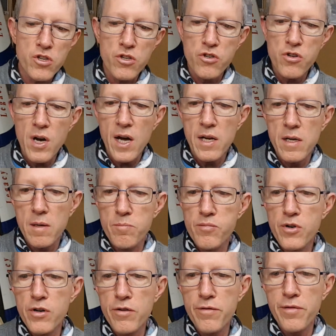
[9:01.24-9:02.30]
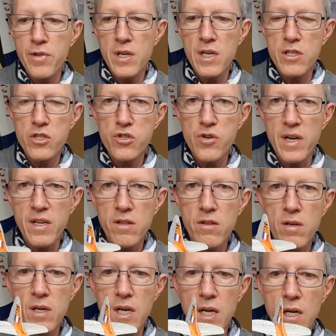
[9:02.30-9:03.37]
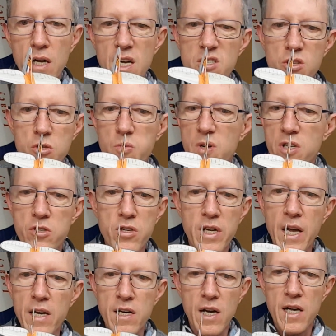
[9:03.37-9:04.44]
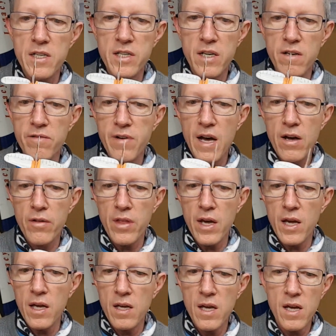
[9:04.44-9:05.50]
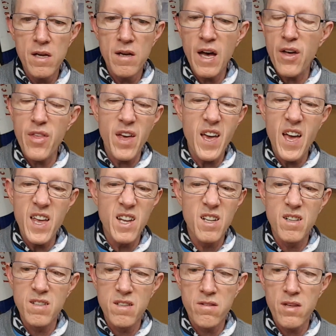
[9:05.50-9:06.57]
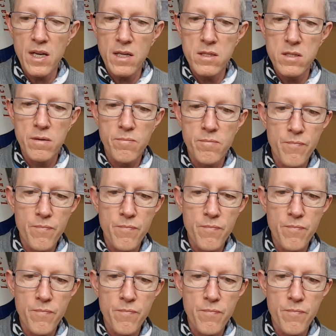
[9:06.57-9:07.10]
to try and improve the strengthening. I just wanted to get an idea of how they handled things.